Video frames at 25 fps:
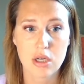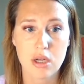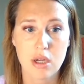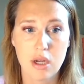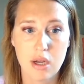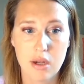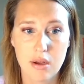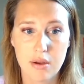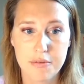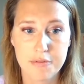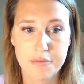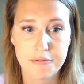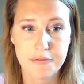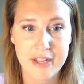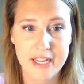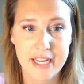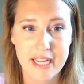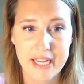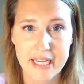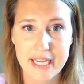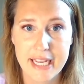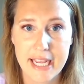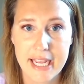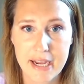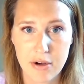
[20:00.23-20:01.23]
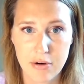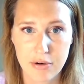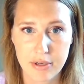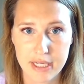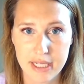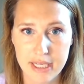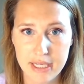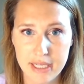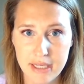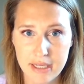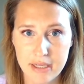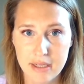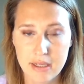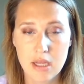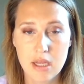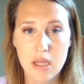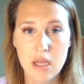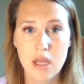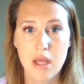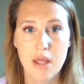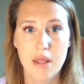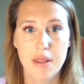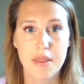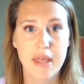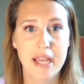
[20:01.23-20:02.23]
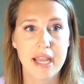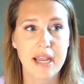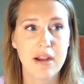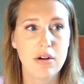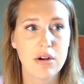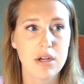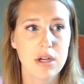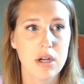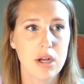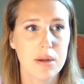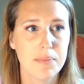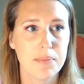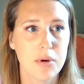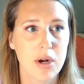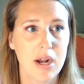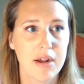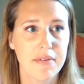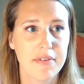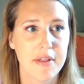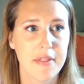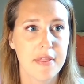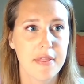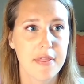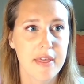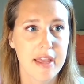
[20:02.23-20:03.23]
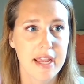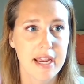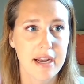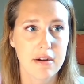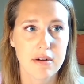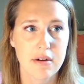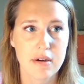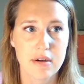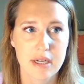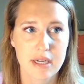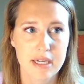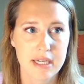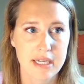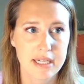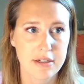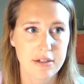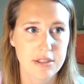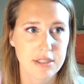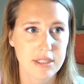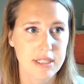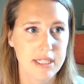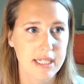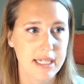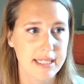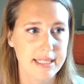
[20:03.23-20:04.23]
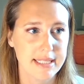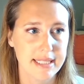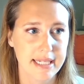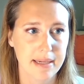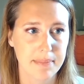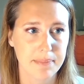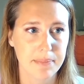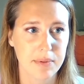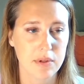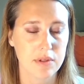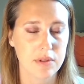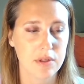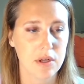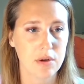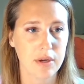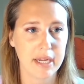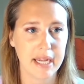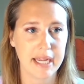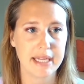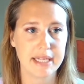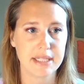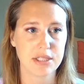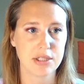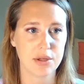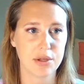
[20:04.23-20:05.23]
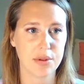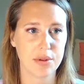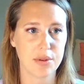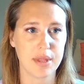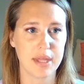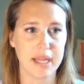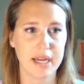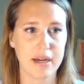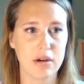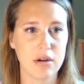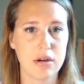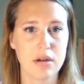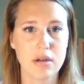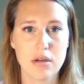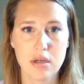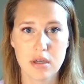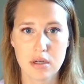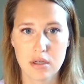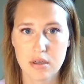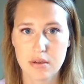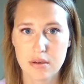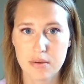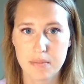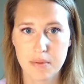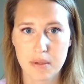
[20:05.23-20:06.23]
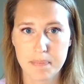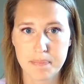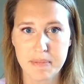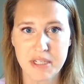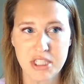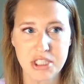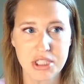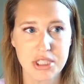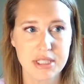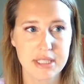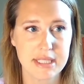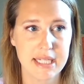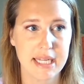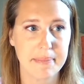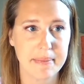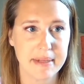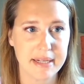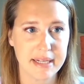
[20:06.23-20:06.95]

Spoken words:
of Fayette County. They are a nonprofit there, and here's the example. Okay? So their mission statement